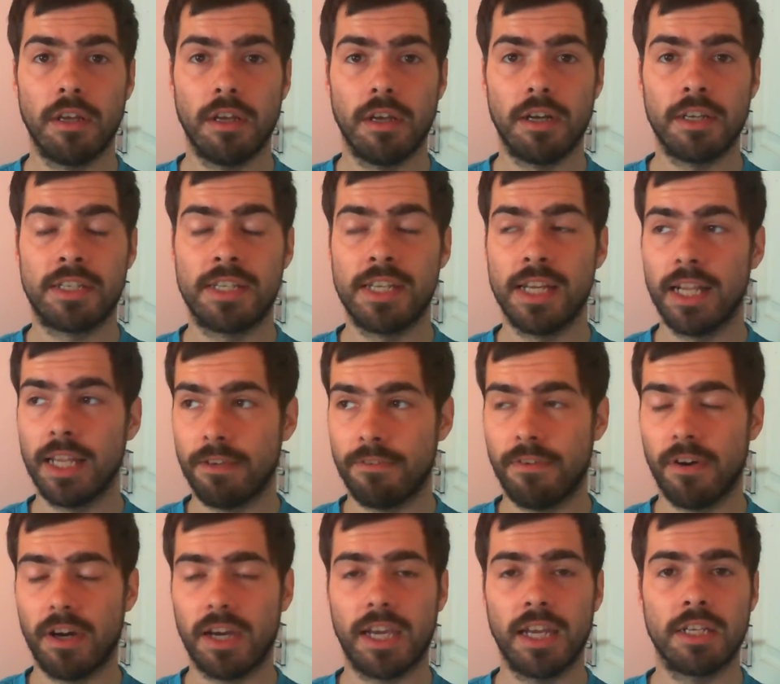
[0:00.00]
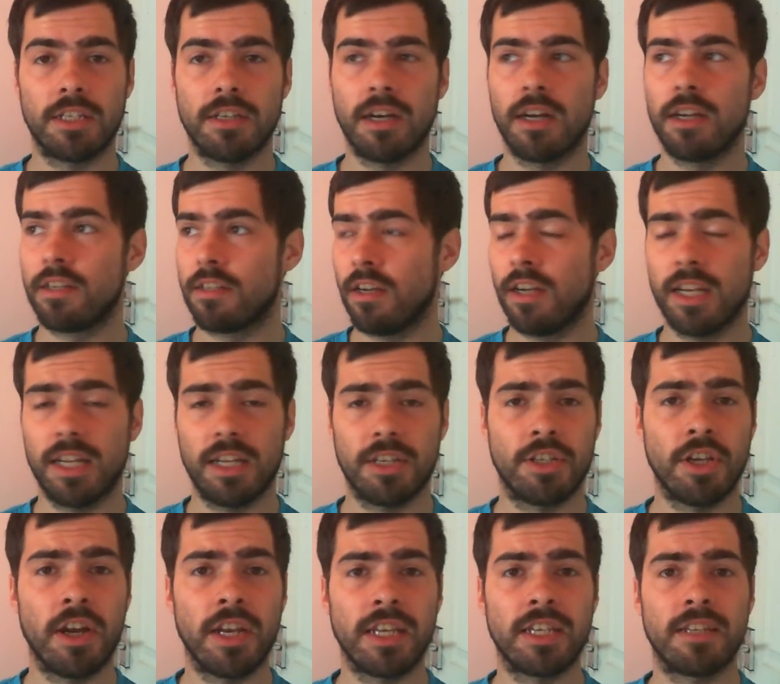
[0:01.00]
until he fucking decided to
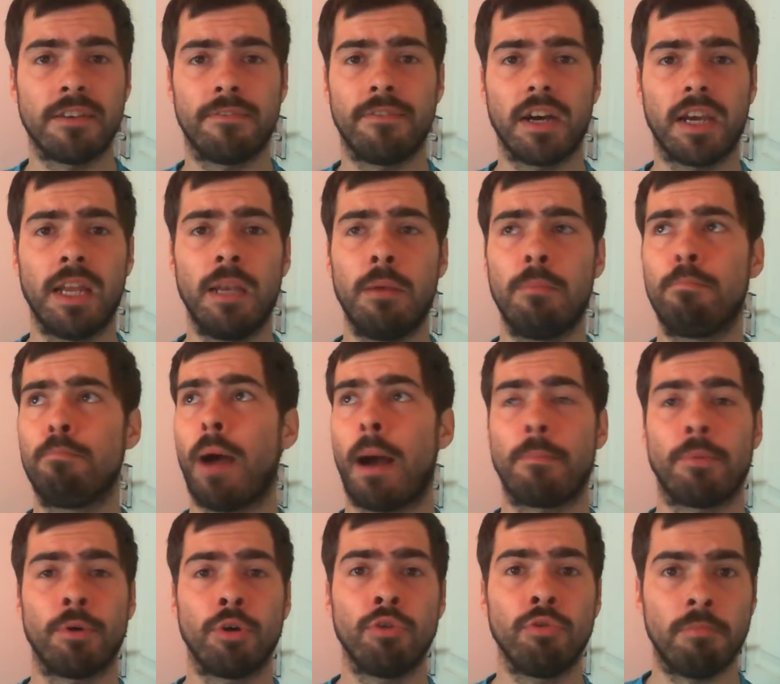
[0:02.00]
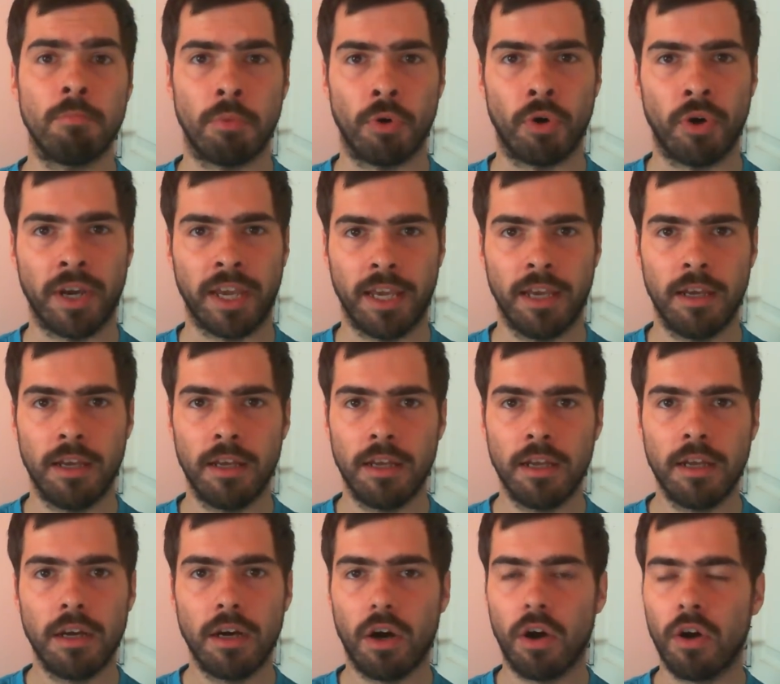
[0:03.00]
turn into fucking baboon boy.
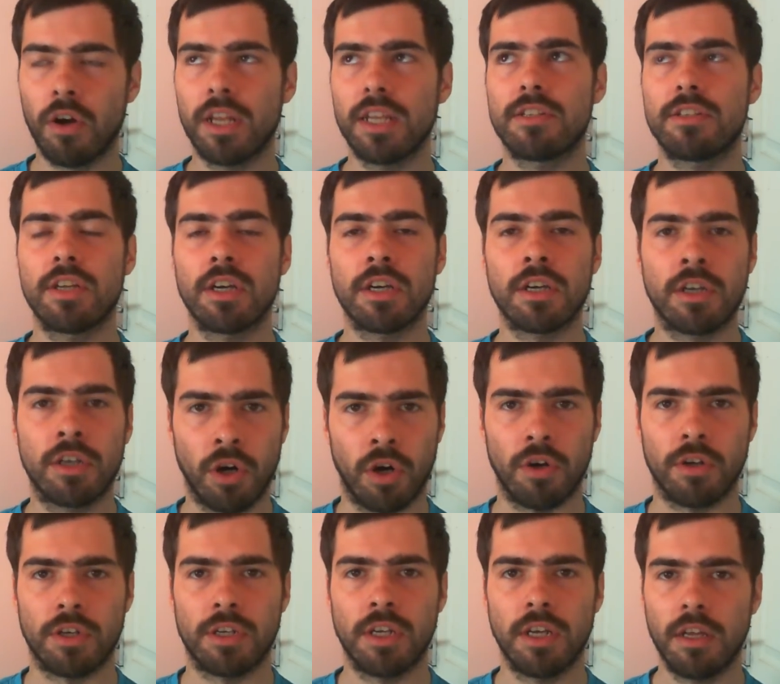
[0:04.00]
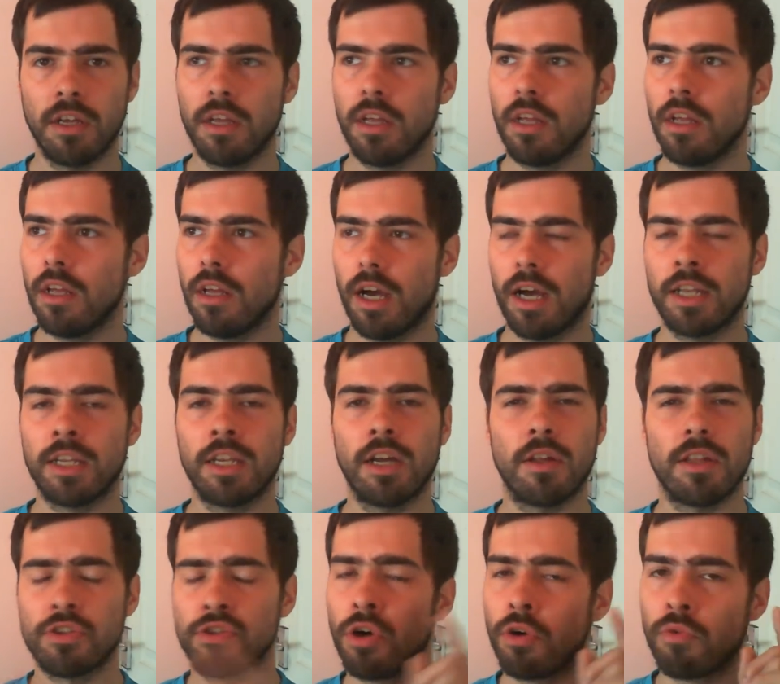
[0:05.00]
Honest to God. And no,
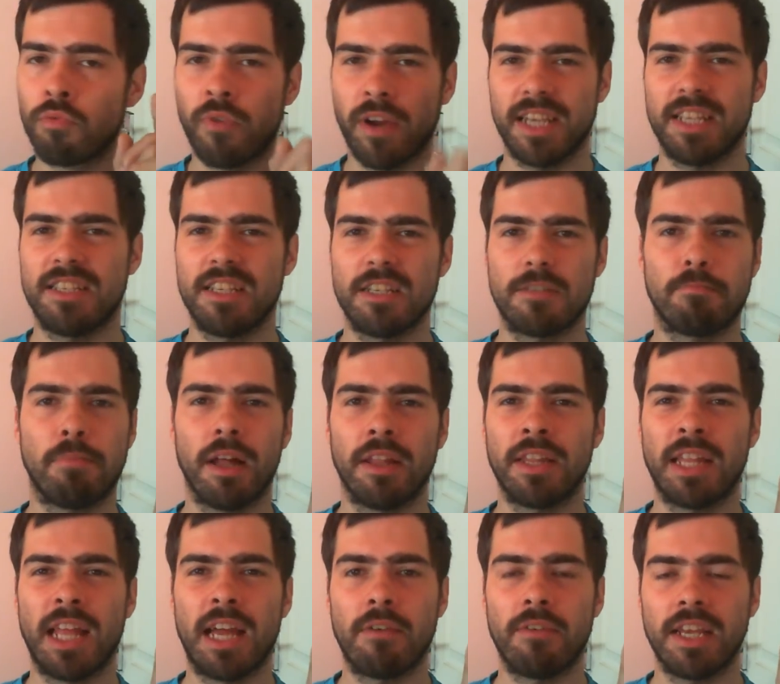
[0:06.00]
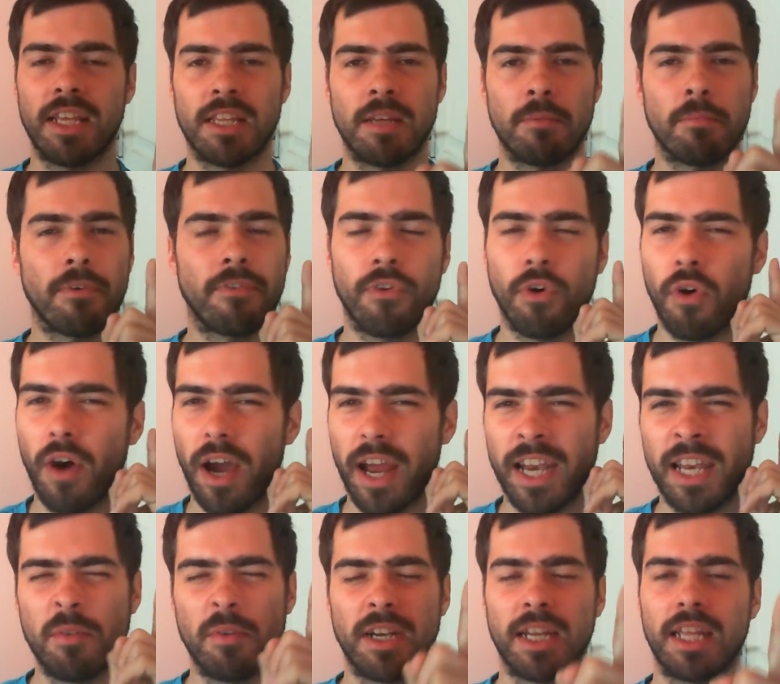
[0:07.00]
there's not a racist pun there either before
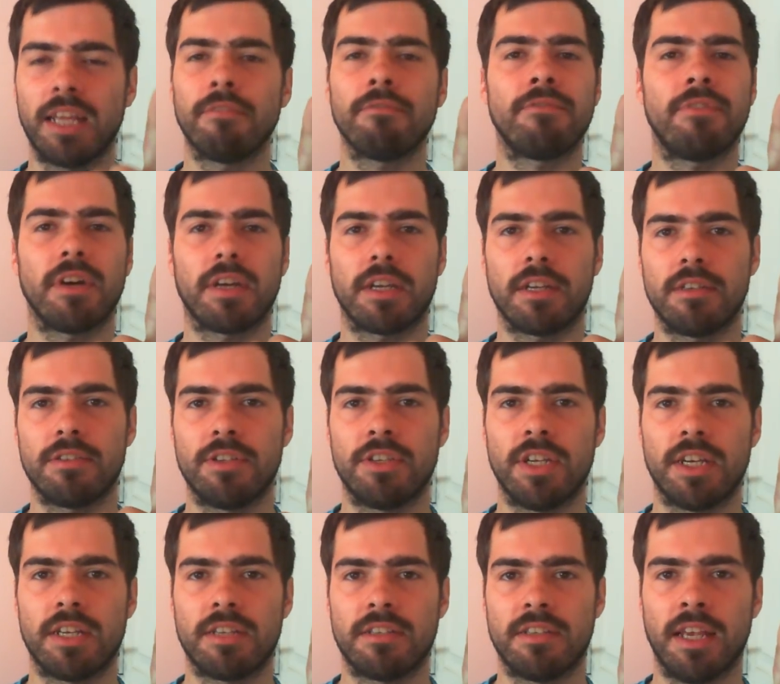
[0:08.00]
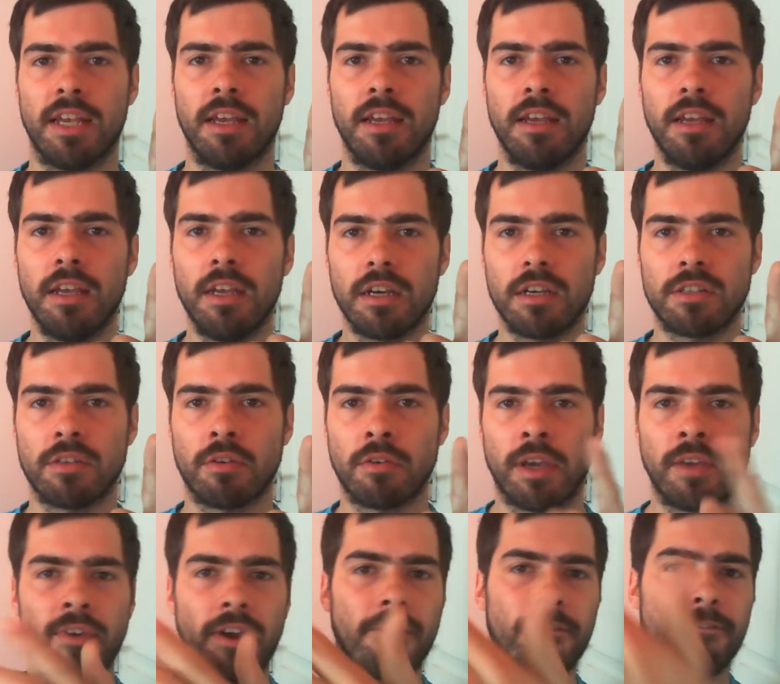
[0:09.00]
anyone even fucking suggests it, because I'll
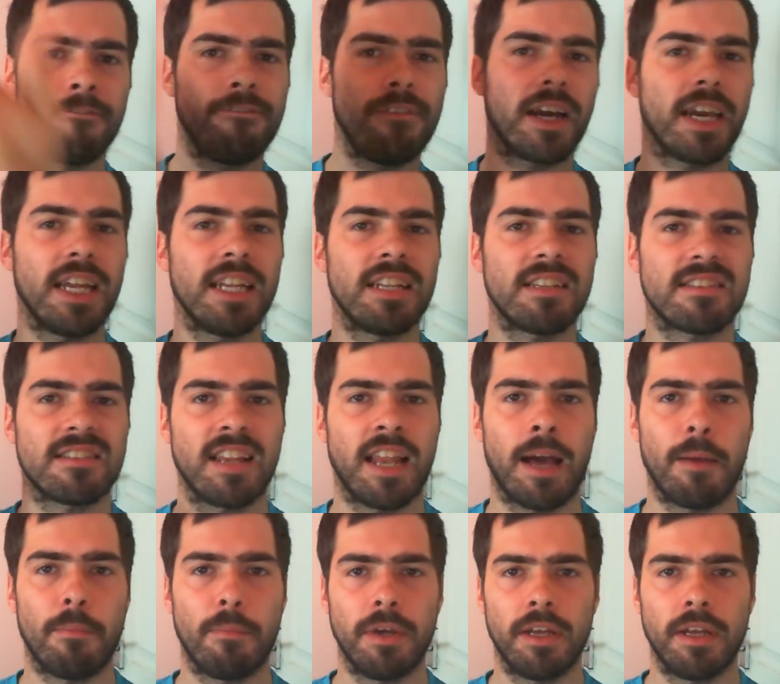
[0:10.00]
give you a fucking slap.